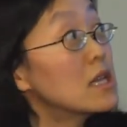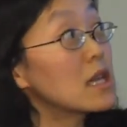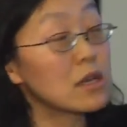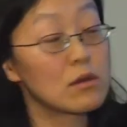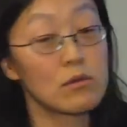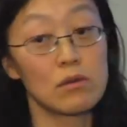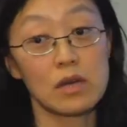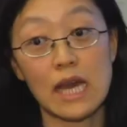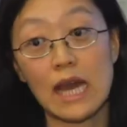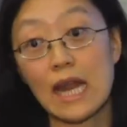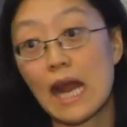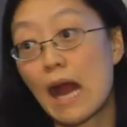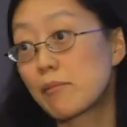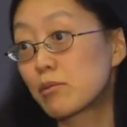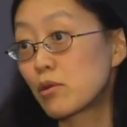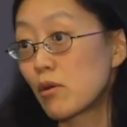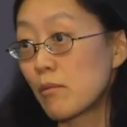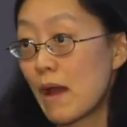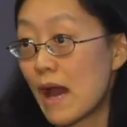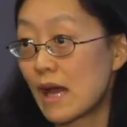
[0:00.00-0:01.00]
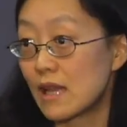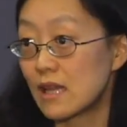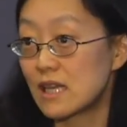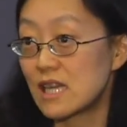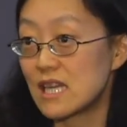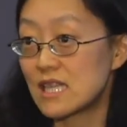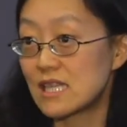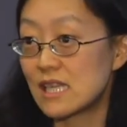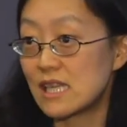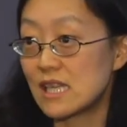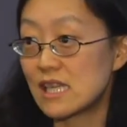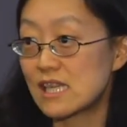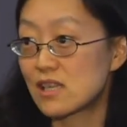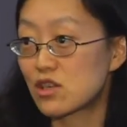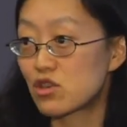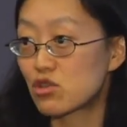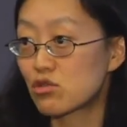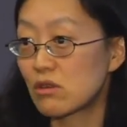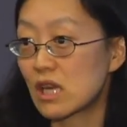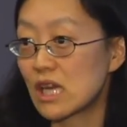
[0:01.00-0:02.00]
then you will get abnormalities in this
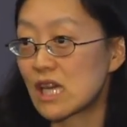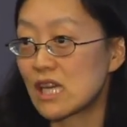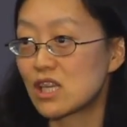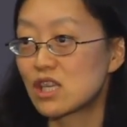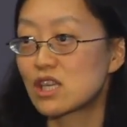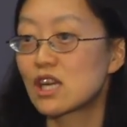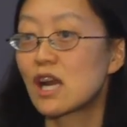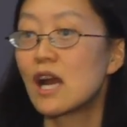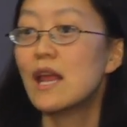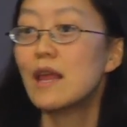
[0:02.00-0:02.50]
shrinkage